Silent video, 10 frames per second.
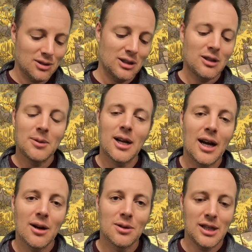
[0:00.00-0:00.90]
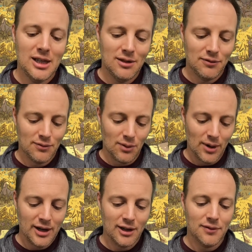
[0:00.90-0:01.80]
It's a little bit higher, the heat
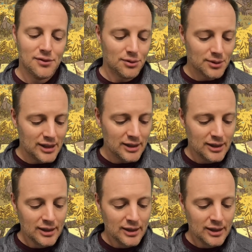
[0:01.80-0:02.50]
rating of 3.